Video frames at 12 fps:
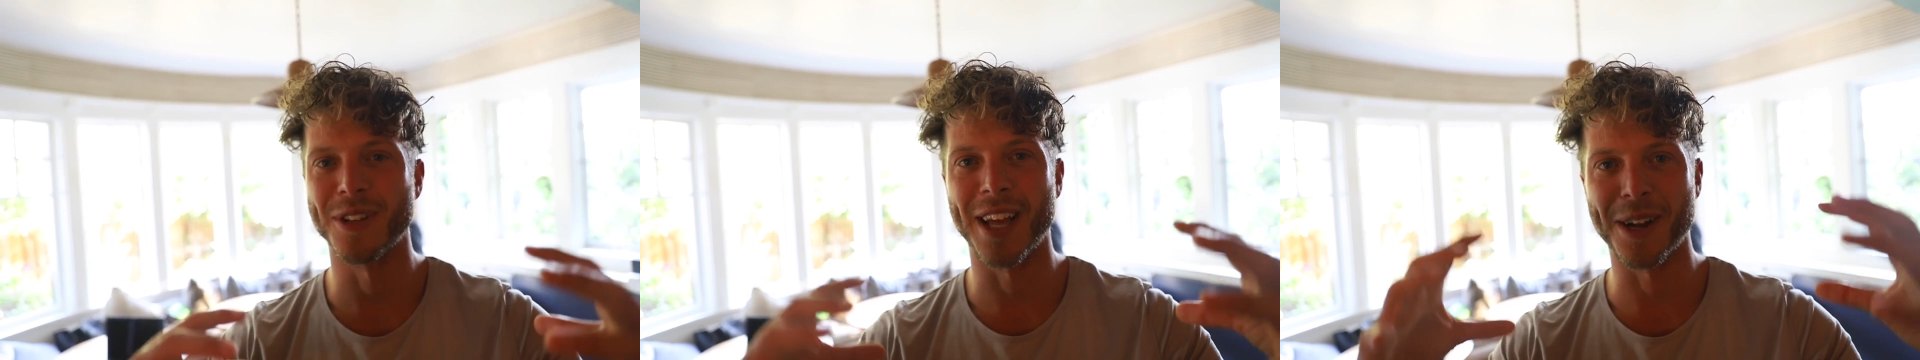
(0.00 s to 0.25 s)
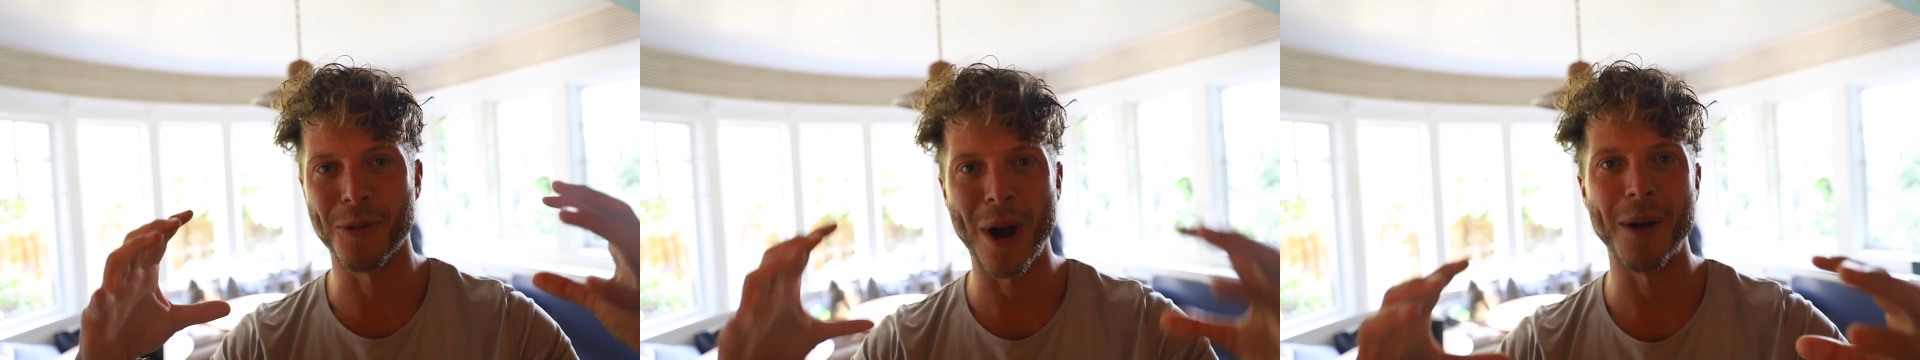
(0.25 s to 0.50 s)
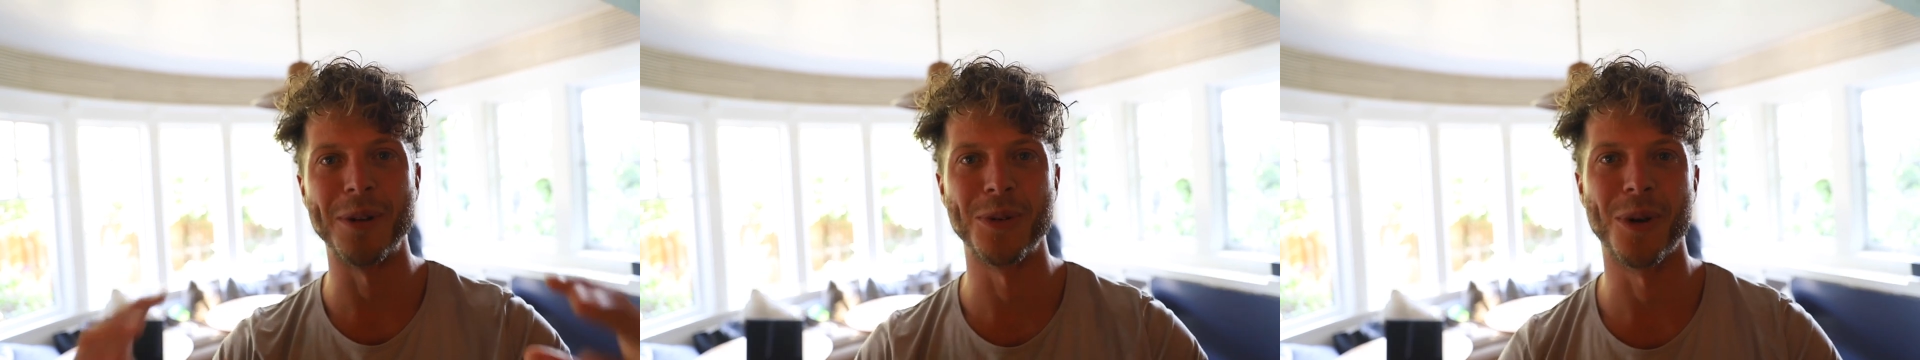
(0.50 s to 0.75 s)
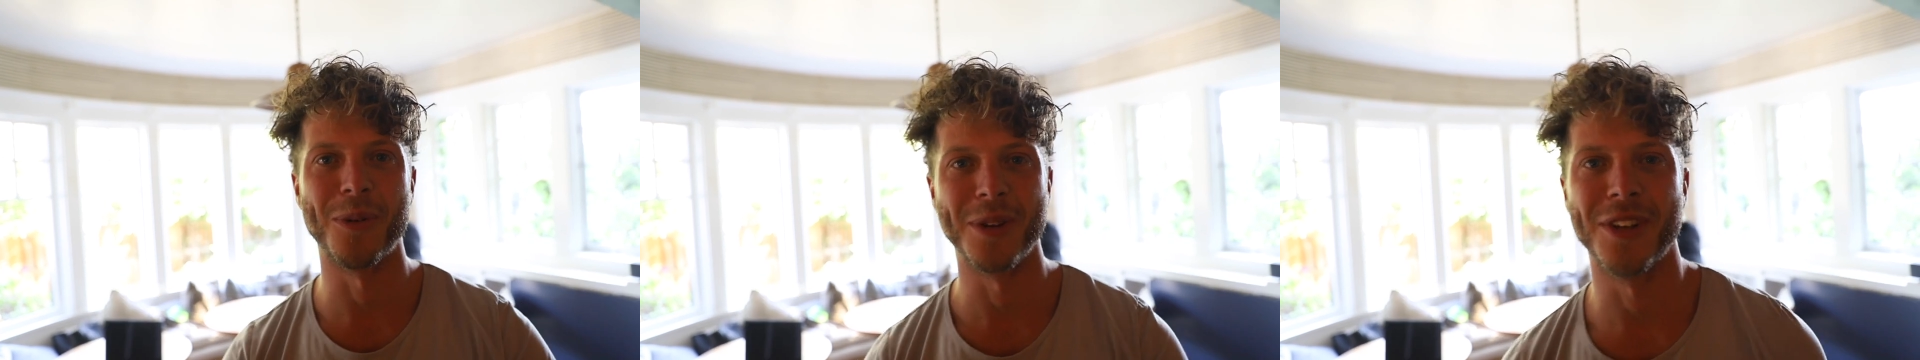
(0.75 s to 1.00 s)
like why we
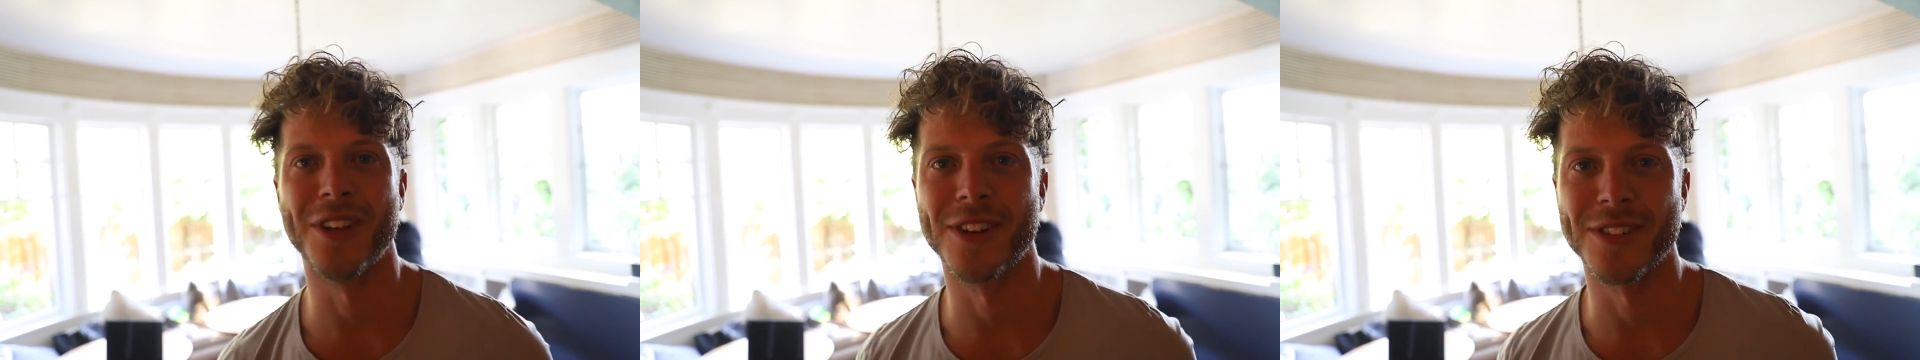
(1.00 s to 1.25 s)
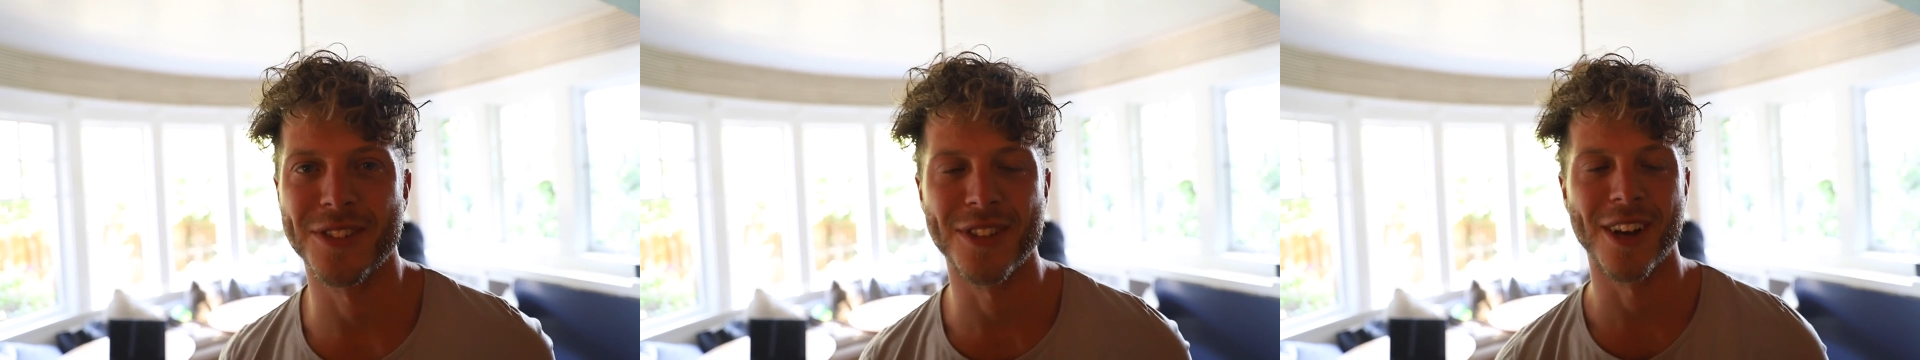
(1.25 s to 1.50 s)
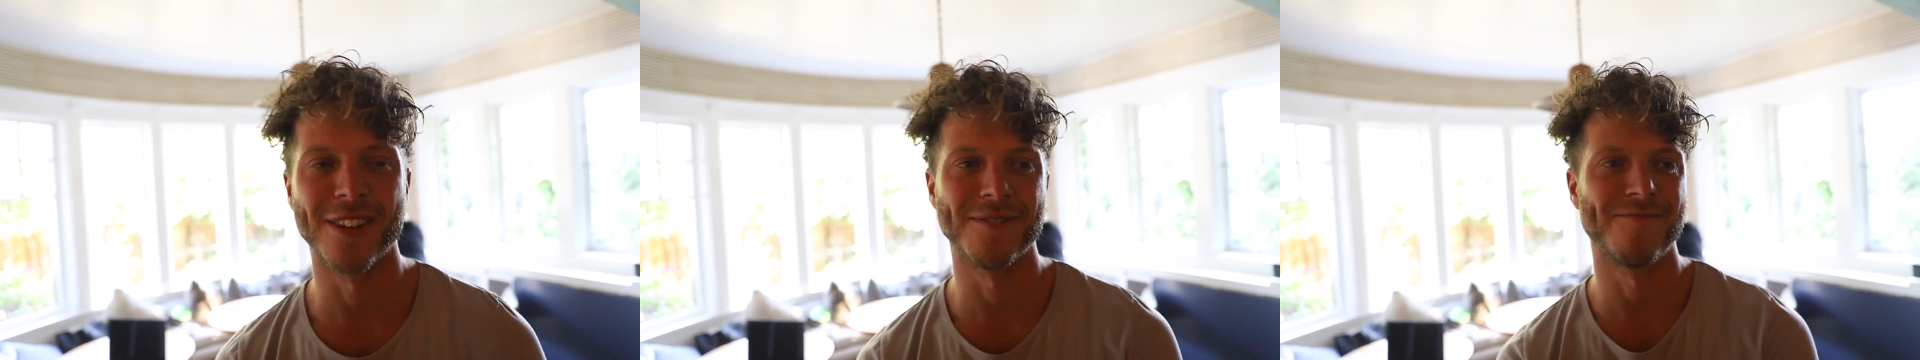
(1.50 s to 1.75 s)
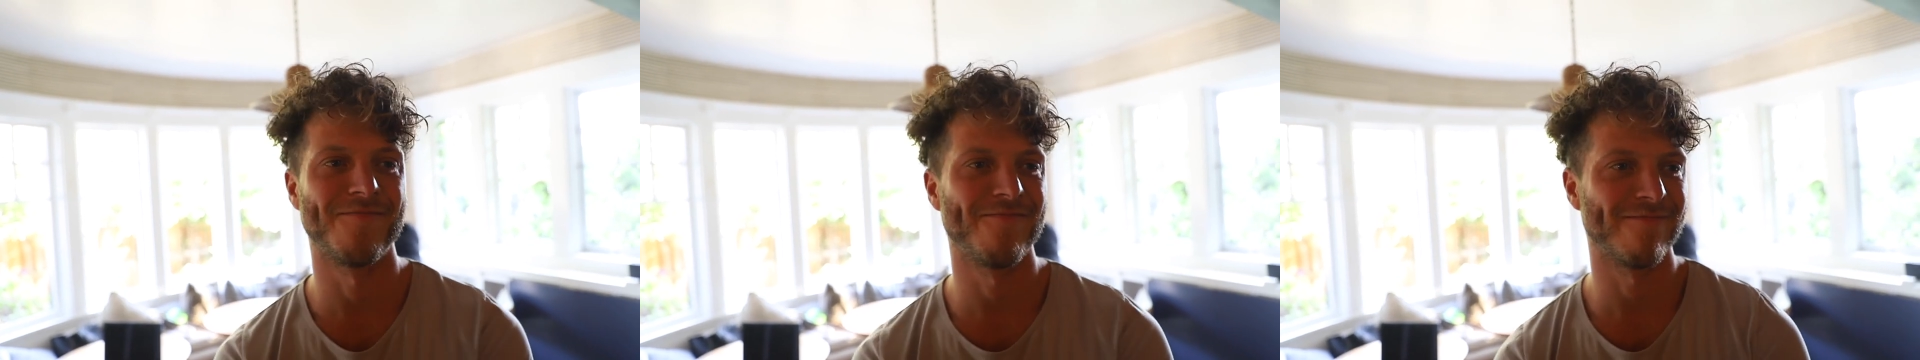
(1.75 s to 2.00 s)
do what we do. So
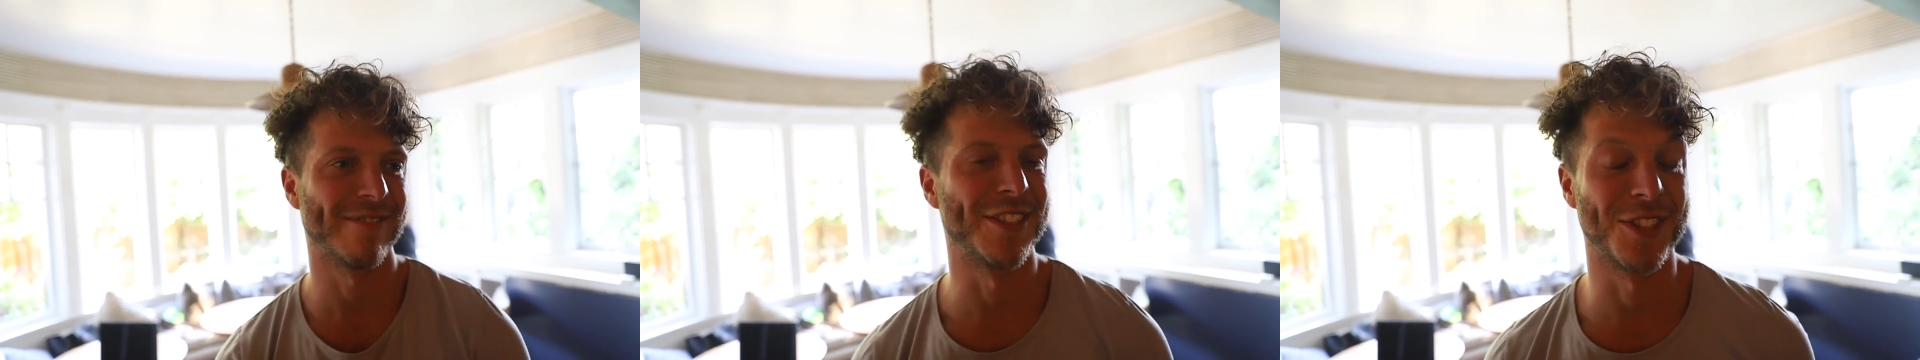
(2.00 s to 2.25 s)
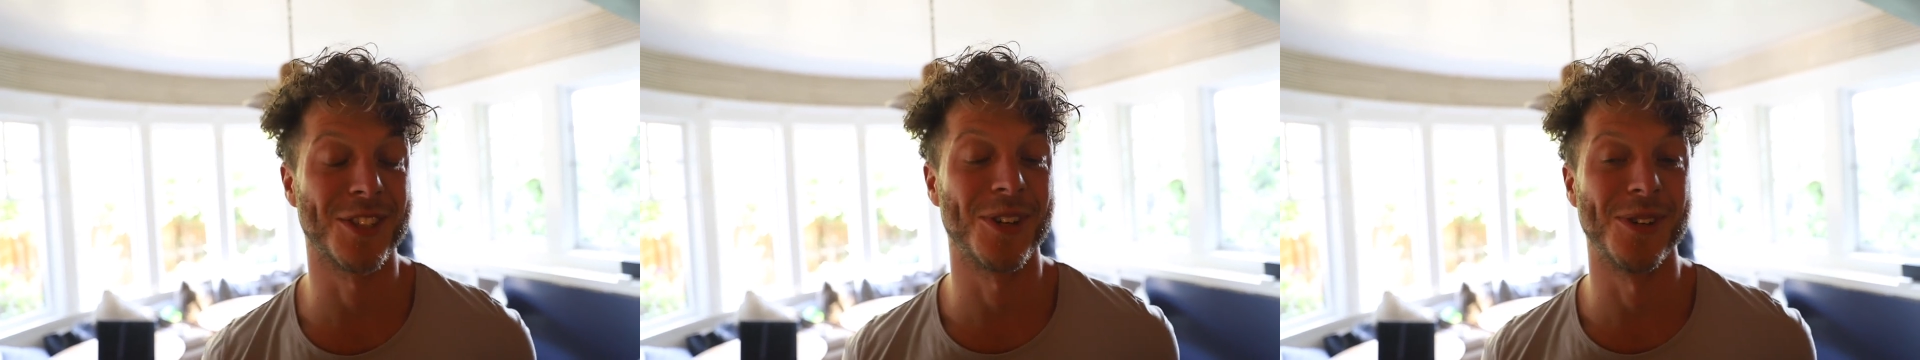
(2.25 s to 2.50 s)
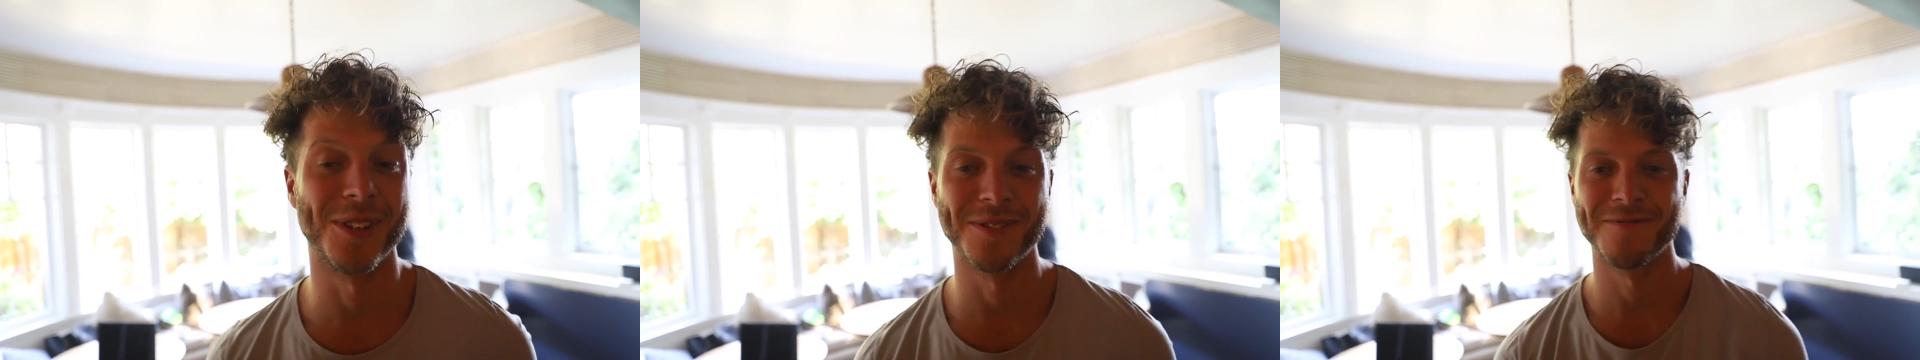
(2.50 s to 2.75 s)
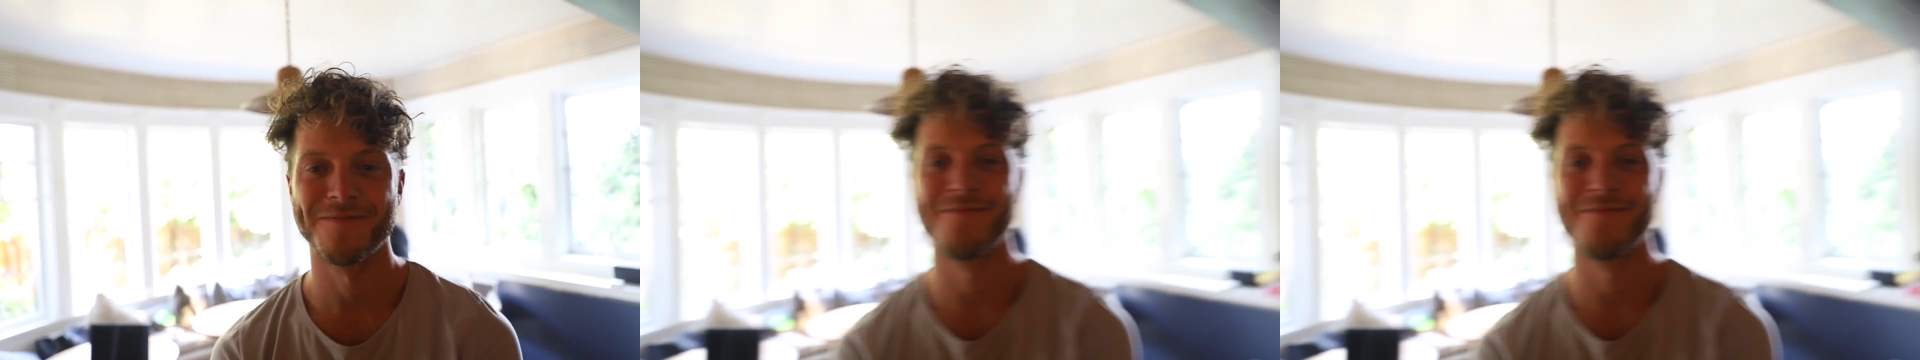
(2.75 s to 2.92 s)
this is cool.